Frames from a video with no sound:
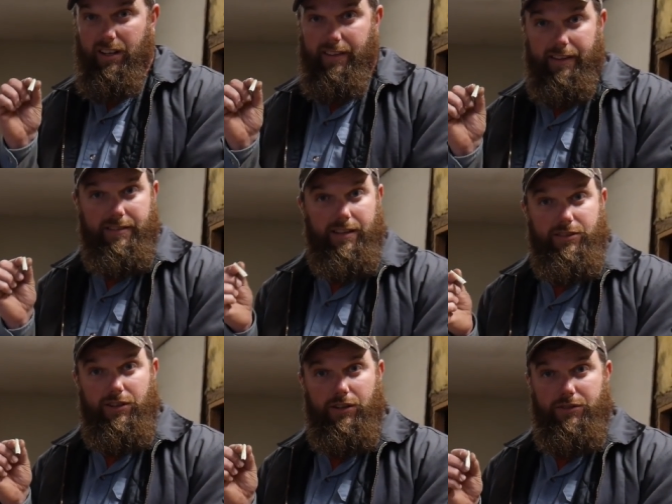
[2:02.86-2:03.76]
they say
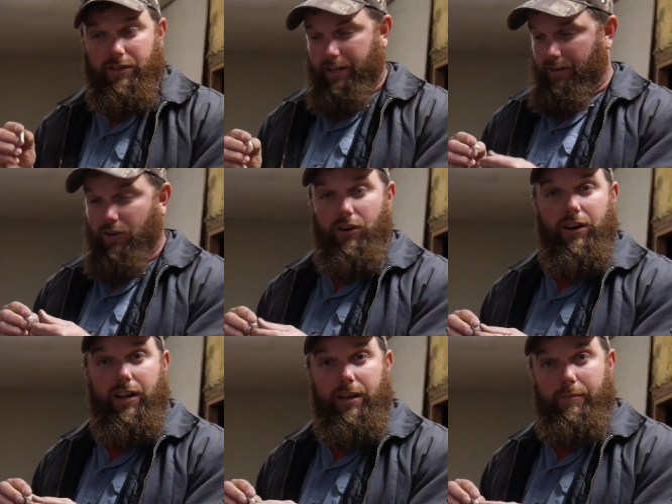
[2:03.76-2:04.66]
straws are getting harder
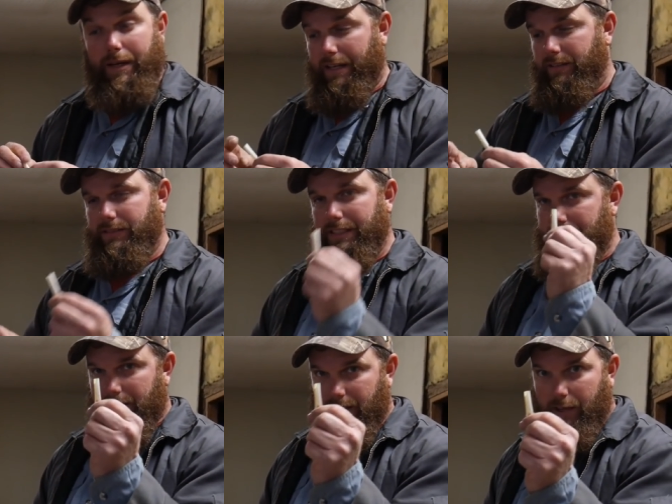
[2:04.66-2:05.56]
to come by.
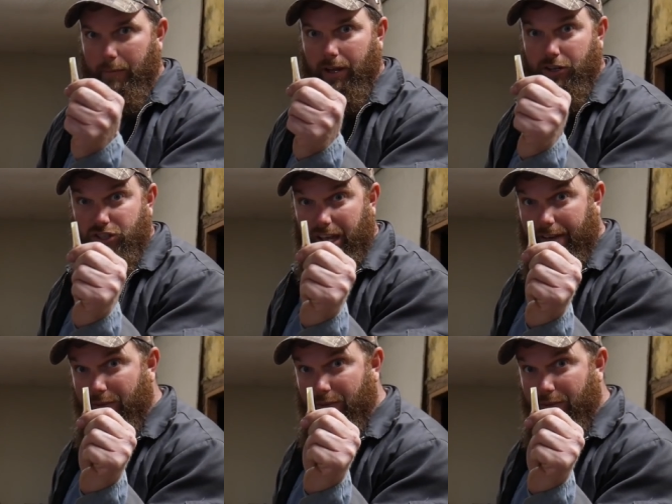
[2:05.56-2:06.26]
You better save